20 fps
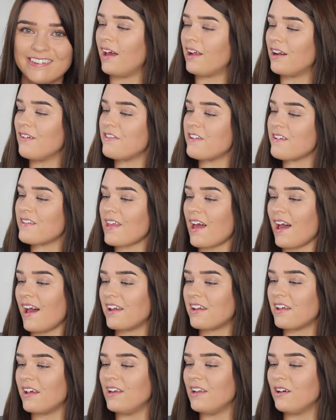And I've just
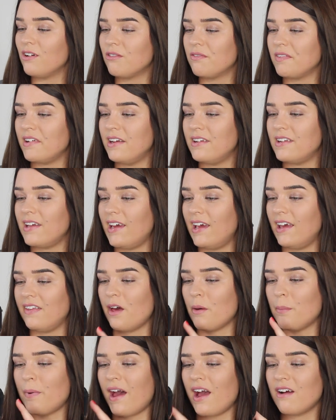had a little read here
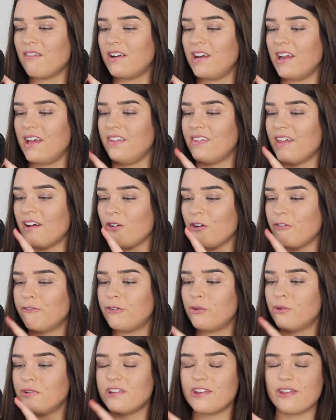that apparently there are
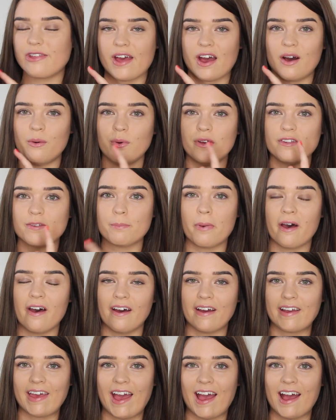40 showers
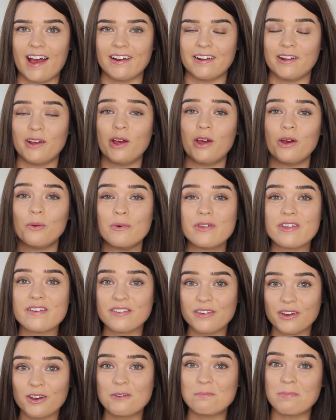per can, which
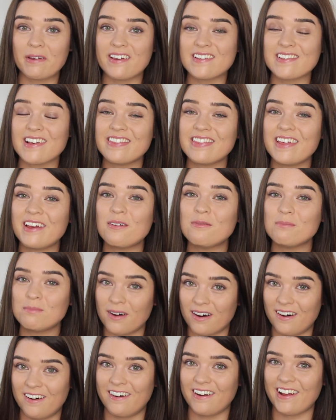is good because I think
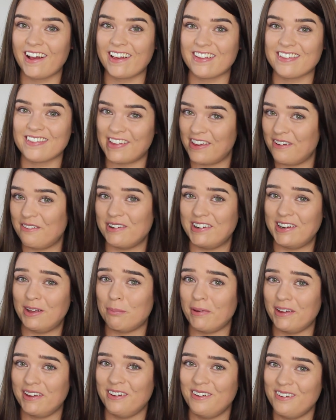Mark has secretly
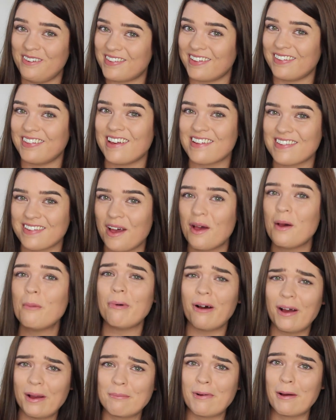been using this
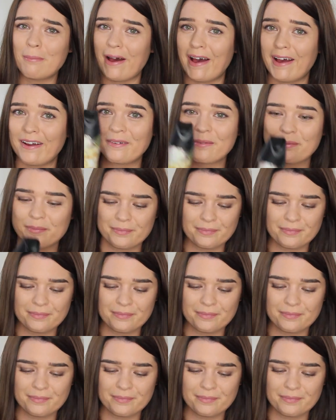behind my back.